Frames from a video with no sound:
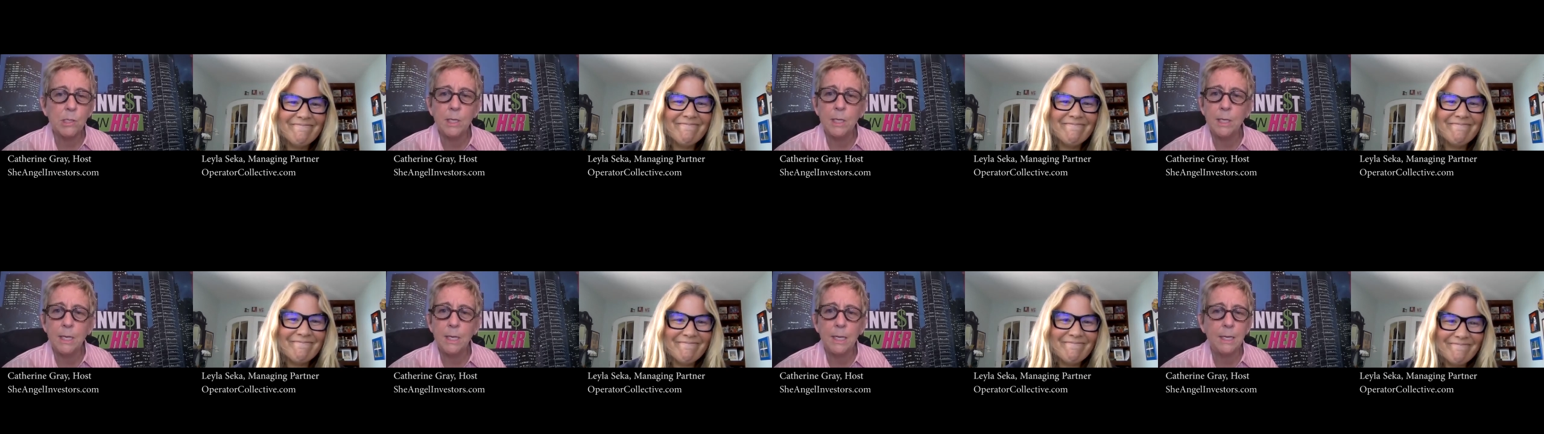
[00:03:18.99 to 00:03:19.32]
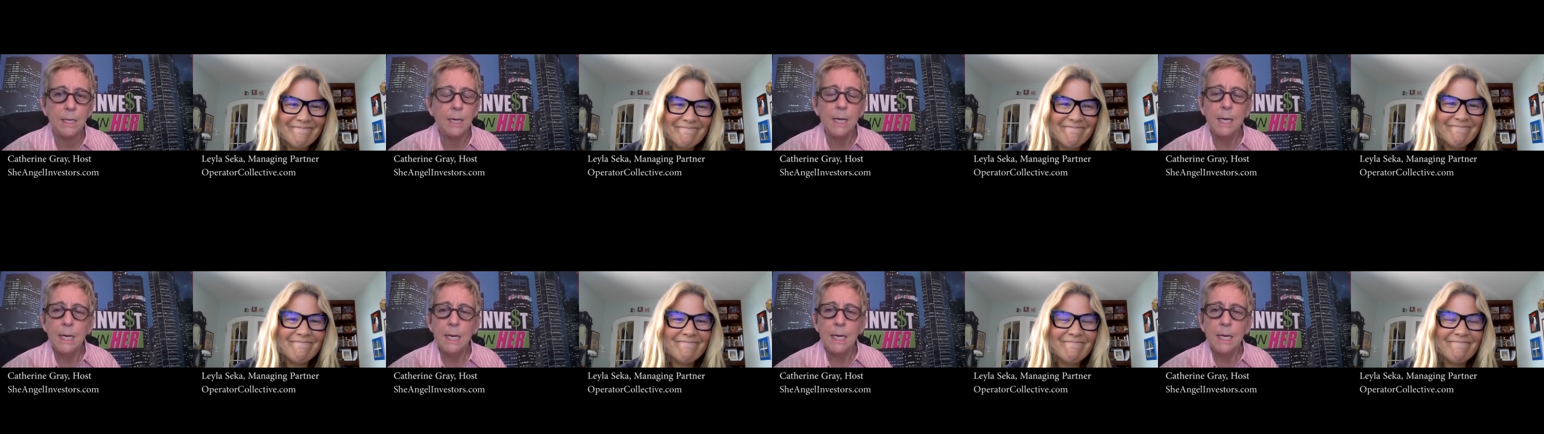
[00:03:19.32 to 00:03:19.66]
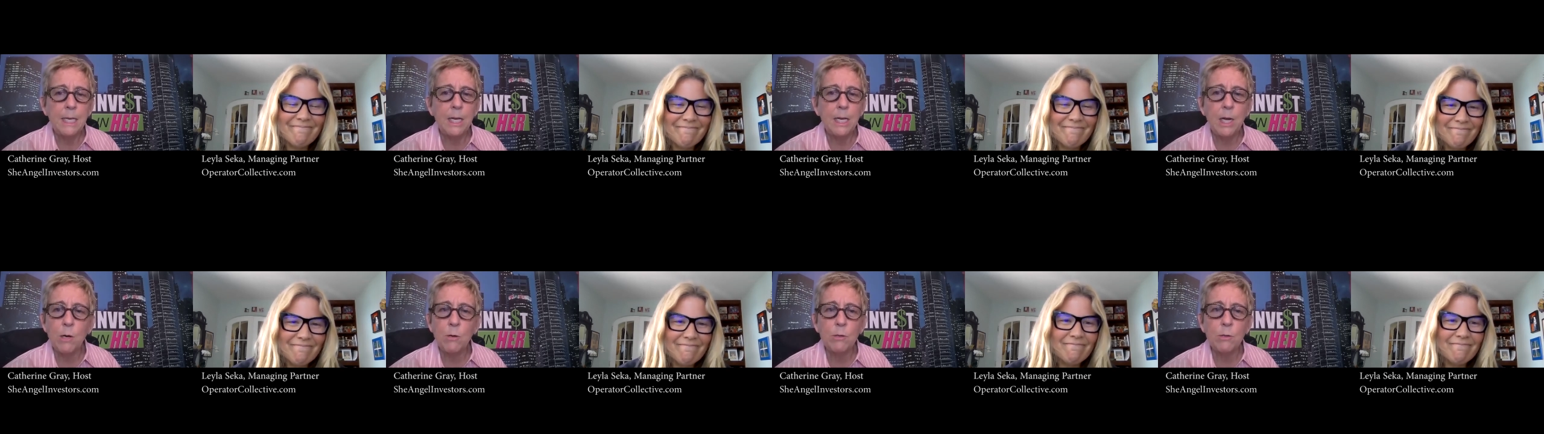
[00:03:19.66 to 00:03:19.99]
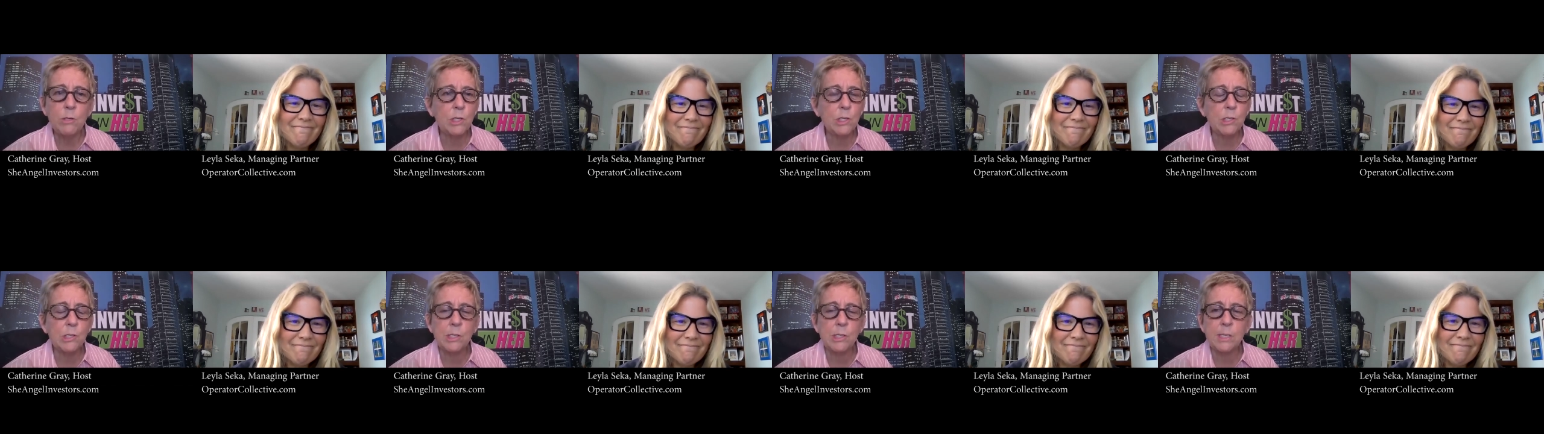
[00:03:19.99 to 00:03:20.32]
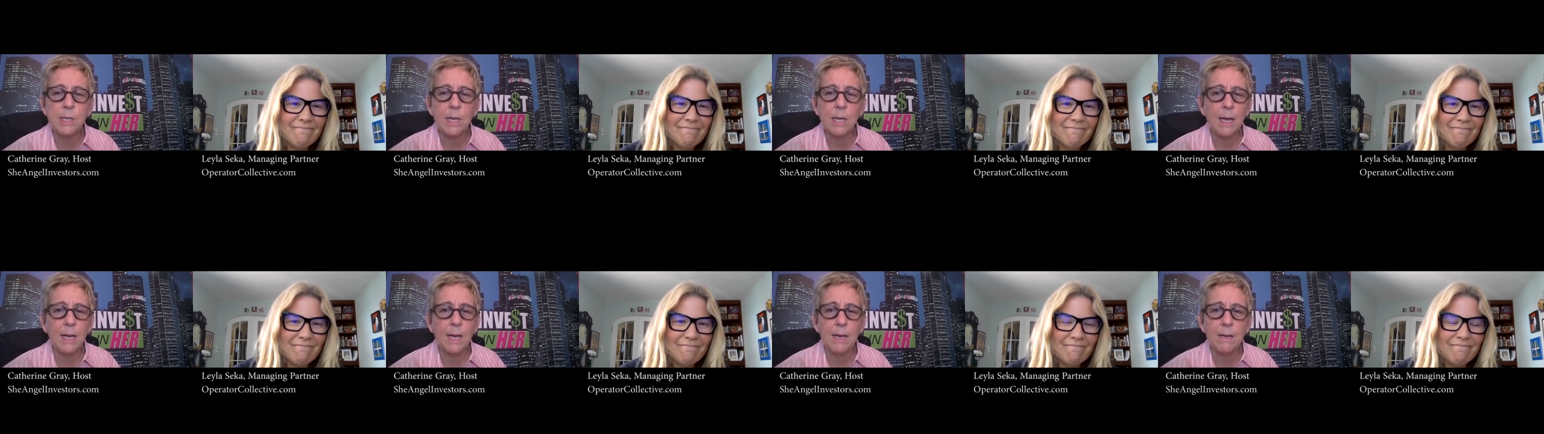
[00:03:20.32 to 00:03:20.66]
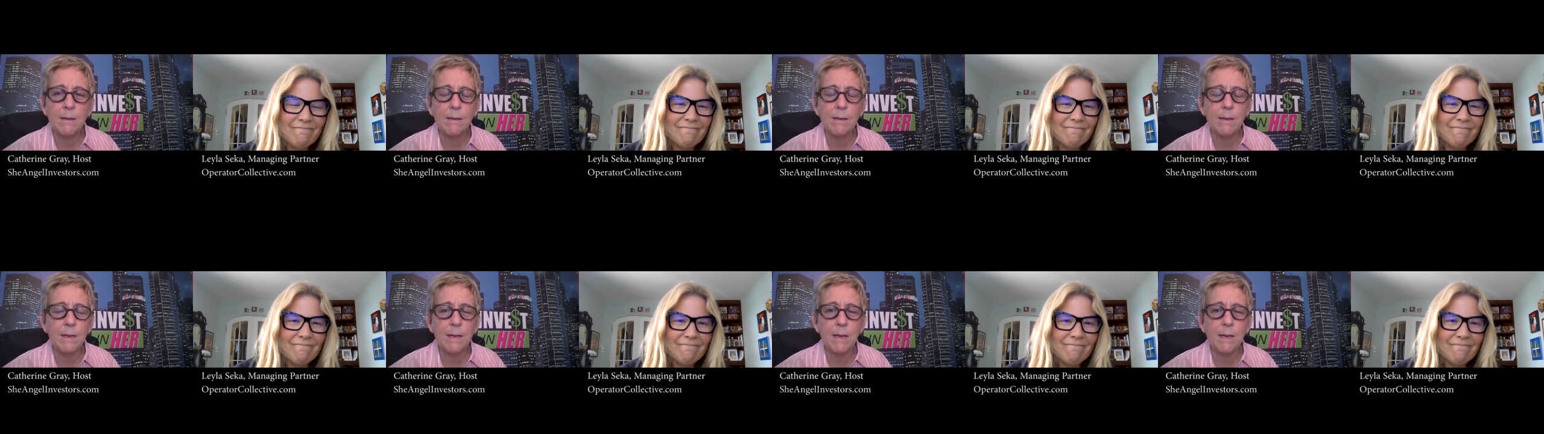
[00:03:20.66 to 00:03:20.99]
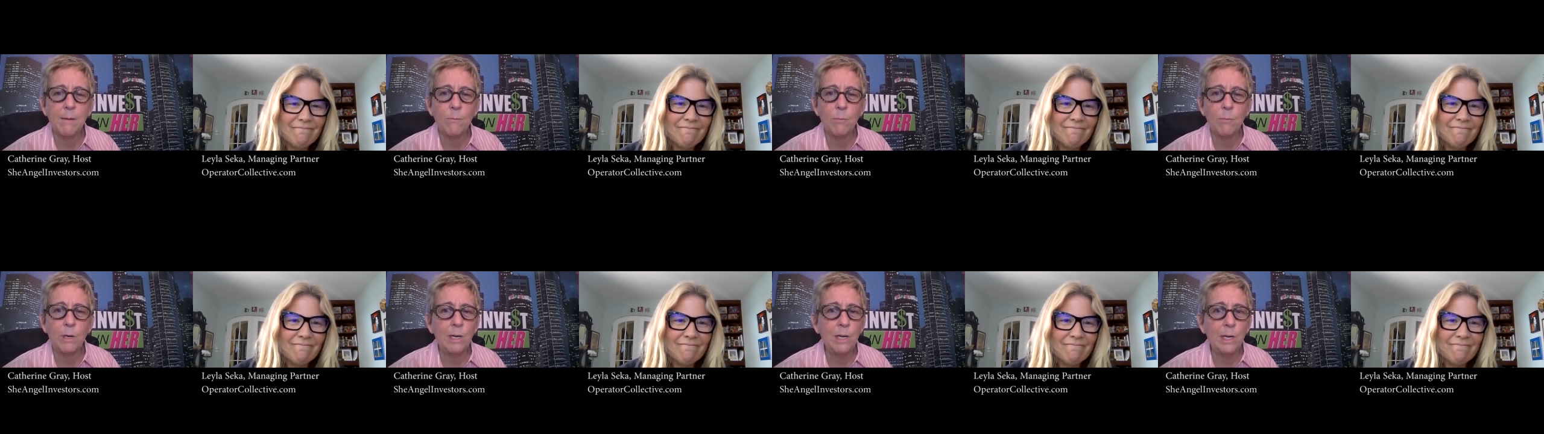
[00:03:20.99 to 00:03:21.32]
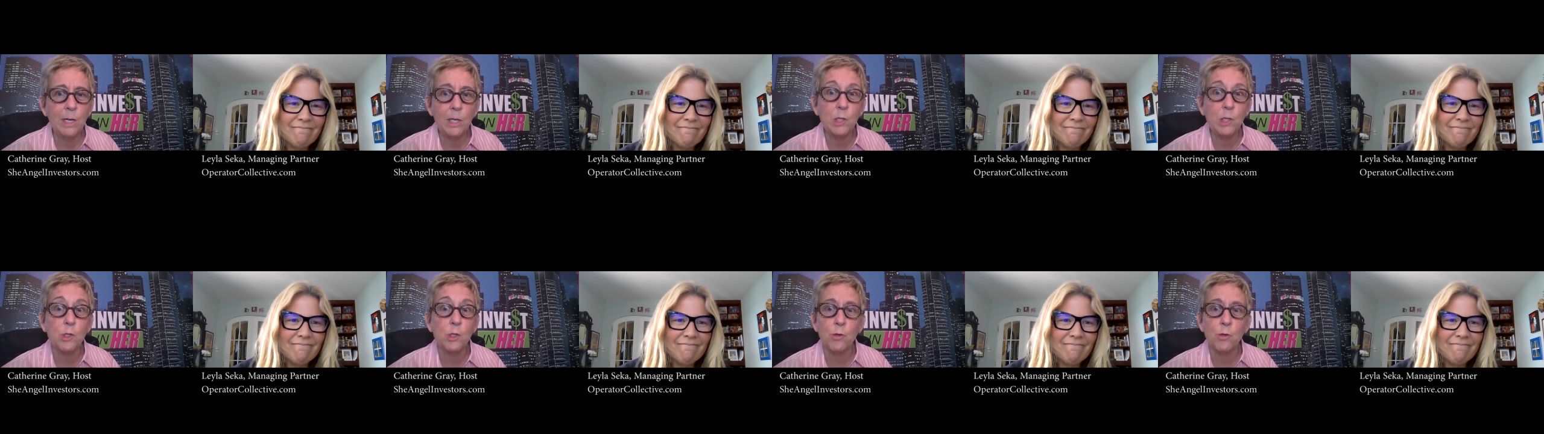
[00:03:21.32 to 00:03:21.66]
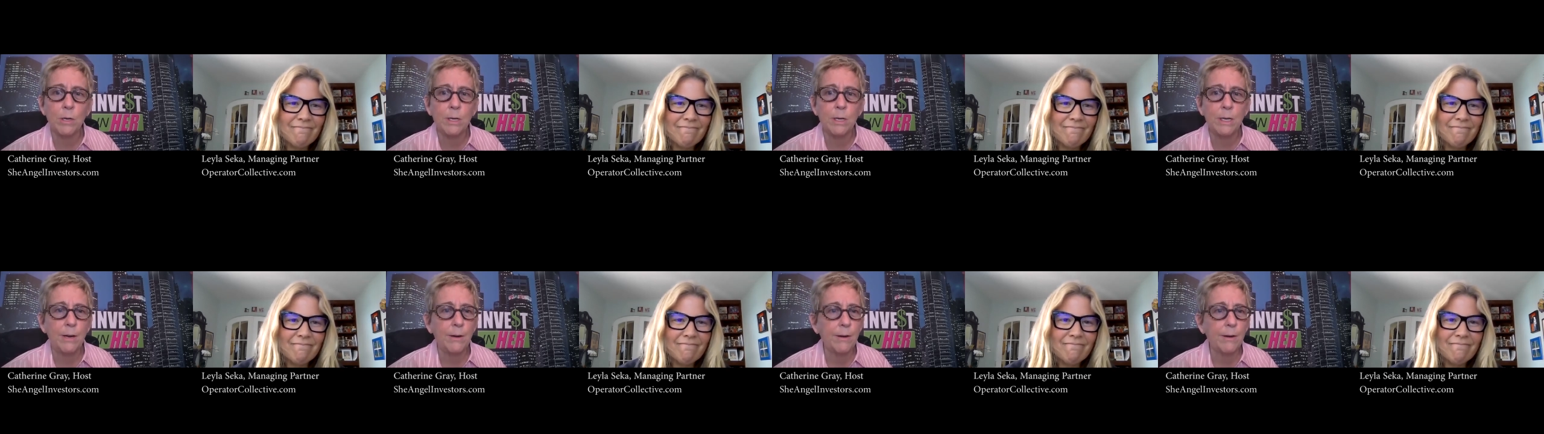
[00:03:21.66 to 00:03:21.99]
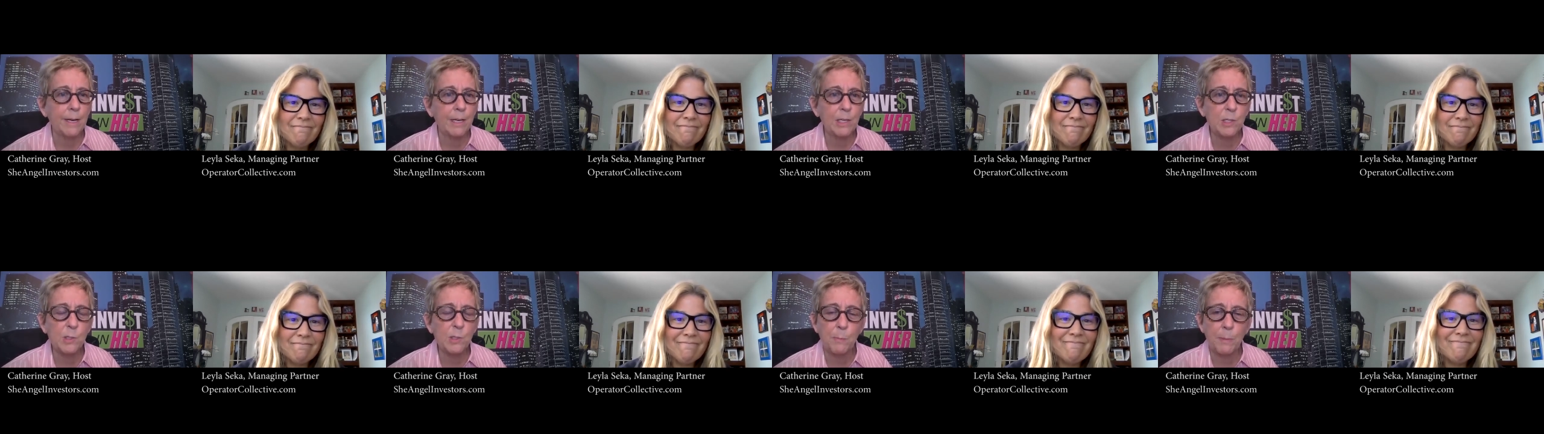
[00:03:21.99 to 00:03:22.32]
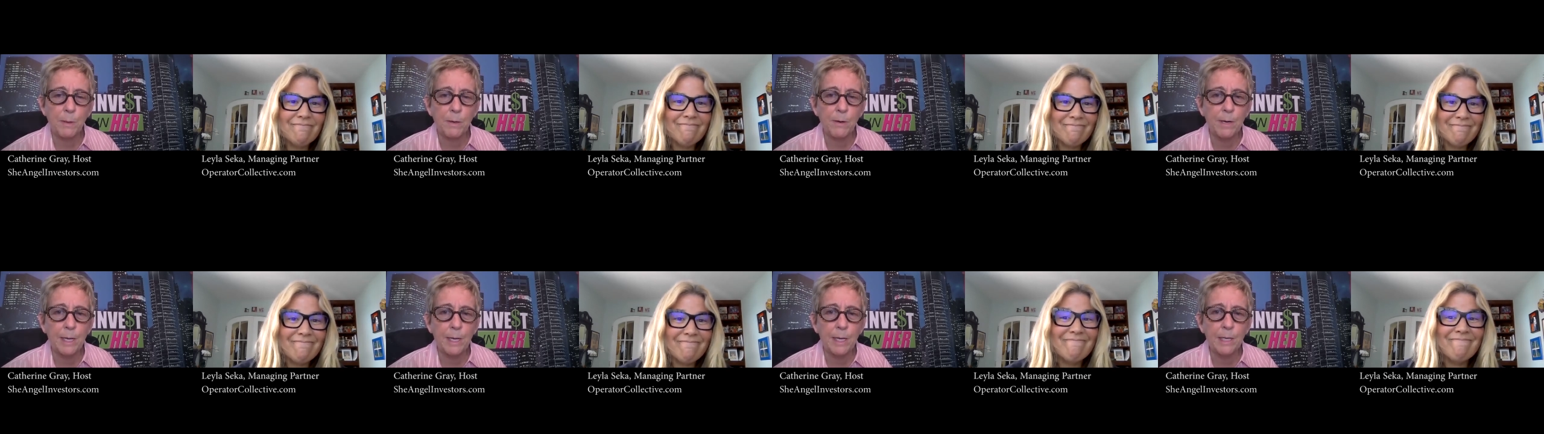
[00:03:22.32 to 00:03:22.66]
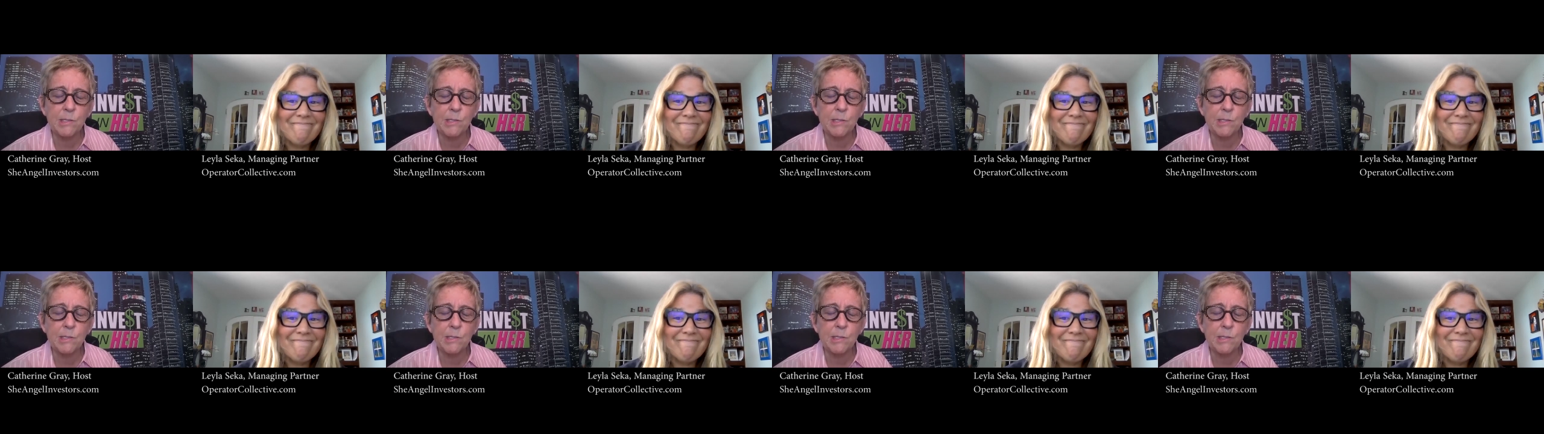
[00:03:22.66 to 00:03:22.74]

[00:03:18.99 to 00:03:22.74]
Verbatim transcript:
Speaker 1: And, you know, just uh, what an extraordinary experience.